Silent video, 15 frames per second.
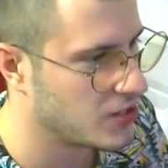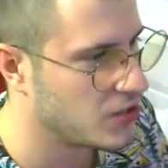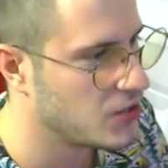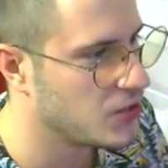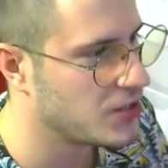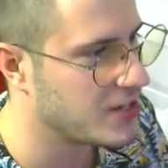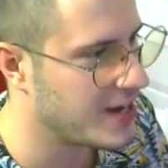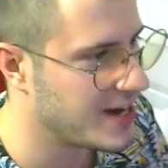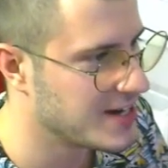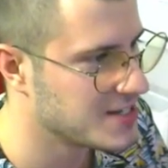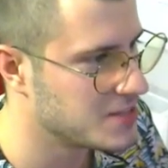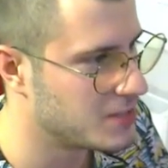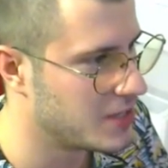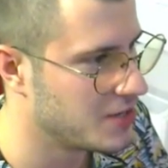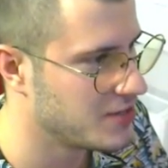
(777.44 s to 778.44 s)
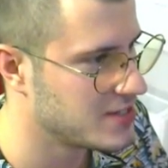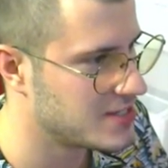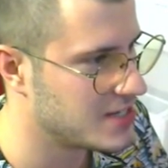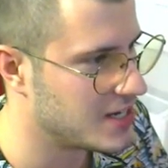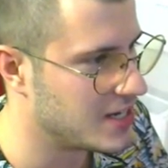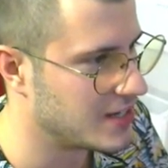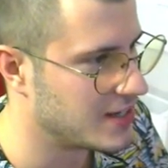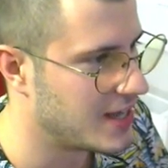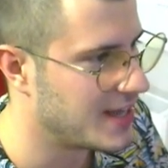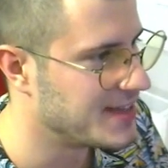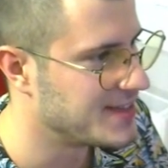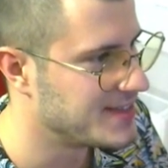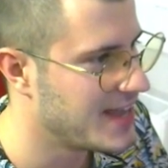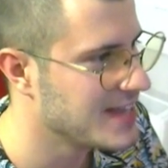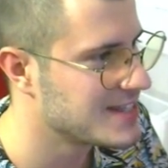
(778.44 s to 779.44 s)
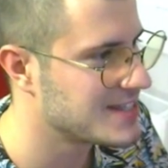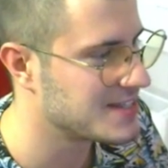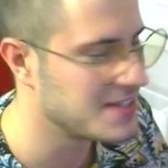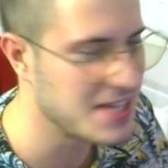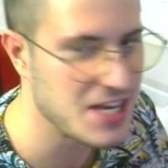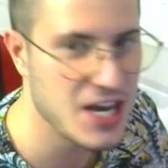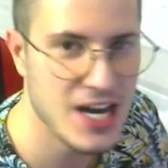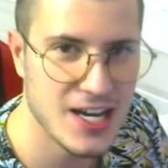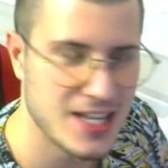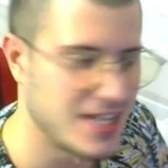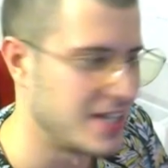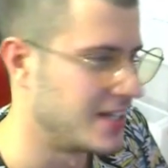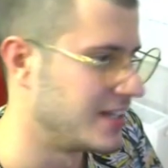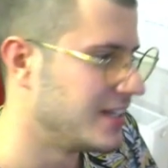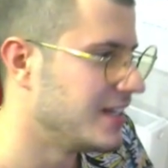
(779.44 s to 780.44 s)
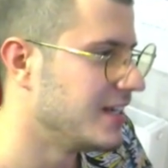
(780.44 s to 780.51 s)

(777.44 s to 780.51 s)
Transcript: who cares about the sun, and that's Leona.